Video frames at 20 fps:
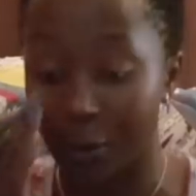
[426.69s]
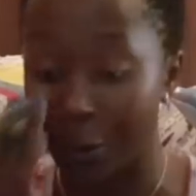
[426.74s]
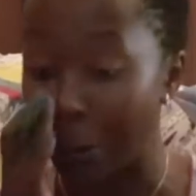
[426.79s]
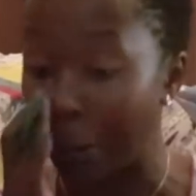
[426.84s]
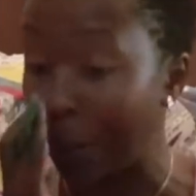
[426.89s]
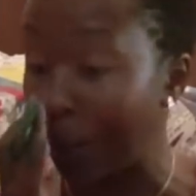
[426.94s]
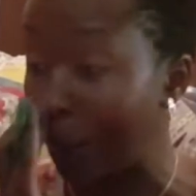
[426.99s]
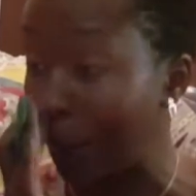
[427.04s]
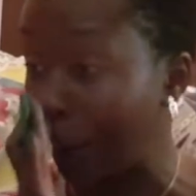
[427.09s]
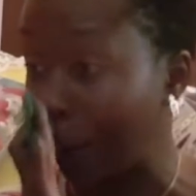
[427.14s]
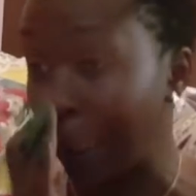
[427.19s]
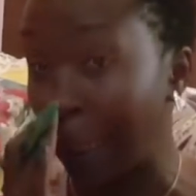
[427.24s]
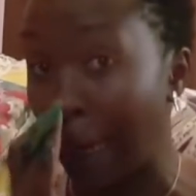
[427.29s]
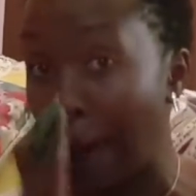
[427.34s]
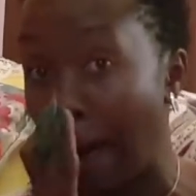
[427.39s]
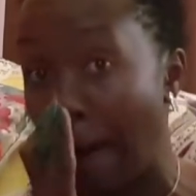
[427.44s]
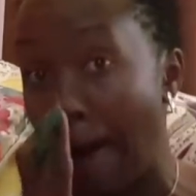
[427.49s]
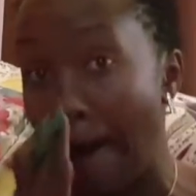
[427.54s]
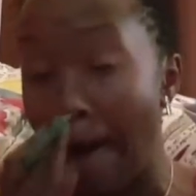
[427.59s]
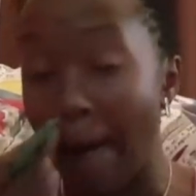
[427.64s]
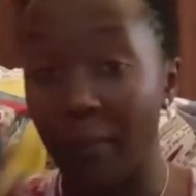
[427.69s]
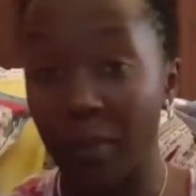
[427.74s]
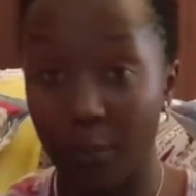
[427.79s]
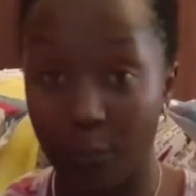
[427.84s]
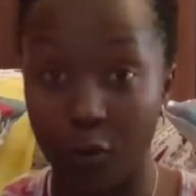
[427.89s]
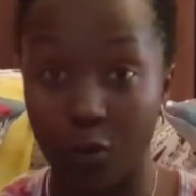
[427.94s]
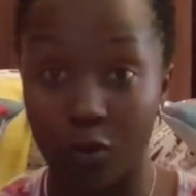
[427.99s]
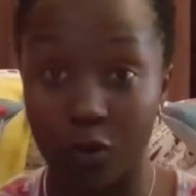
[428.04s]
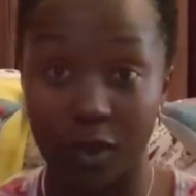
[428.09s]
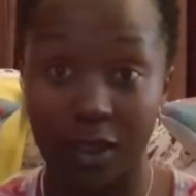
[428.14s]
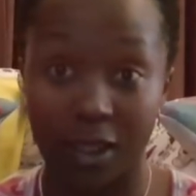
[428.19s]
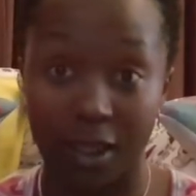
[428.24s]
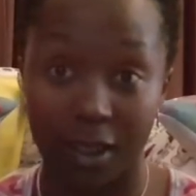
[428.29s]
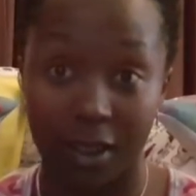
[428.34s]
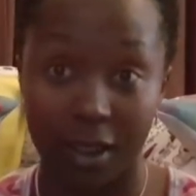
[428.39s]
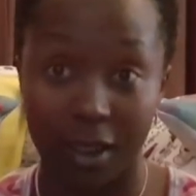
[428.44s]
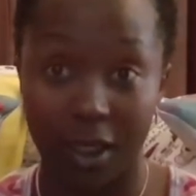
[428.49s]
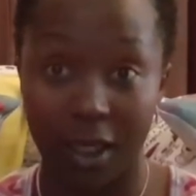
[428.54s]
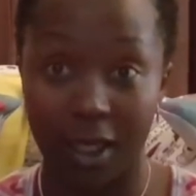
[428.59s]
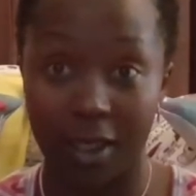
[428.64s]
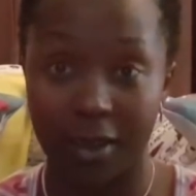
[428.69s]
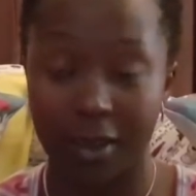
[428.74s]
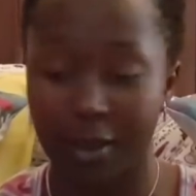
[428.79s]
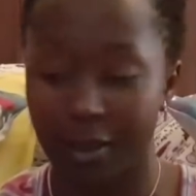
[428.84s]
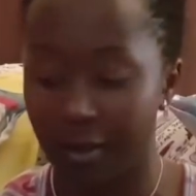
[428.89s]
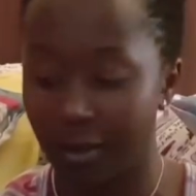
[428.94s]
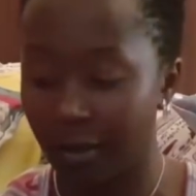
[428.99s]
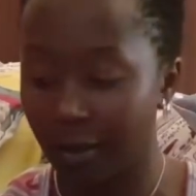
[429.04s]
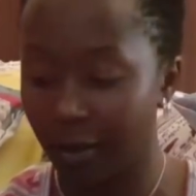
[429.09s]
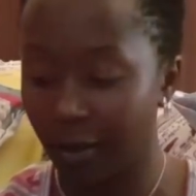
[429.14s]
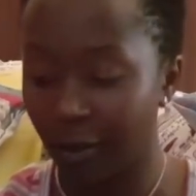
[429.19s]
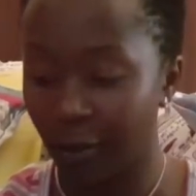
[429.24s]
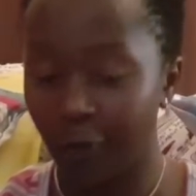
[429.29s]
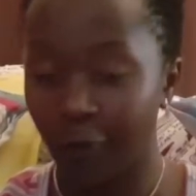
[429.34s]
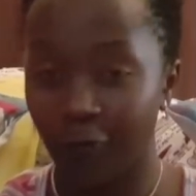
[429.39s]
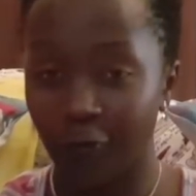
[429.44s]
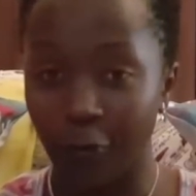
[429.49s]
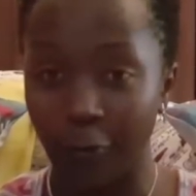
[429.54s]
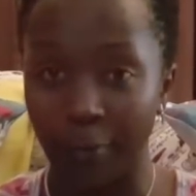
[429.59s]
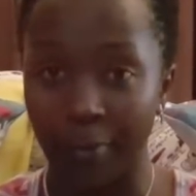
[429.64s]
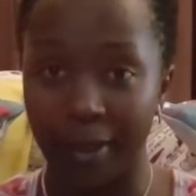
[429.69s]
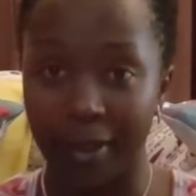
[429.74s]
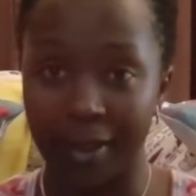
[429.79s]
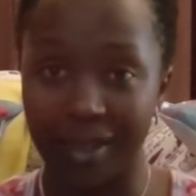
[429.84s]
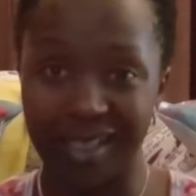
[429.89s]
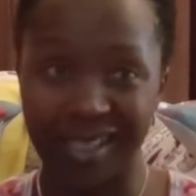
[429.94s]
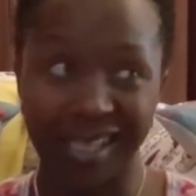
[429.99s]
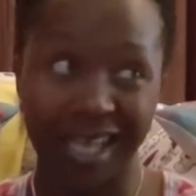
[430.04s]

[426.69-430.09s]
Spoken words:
So yeah, people constantly ask for money.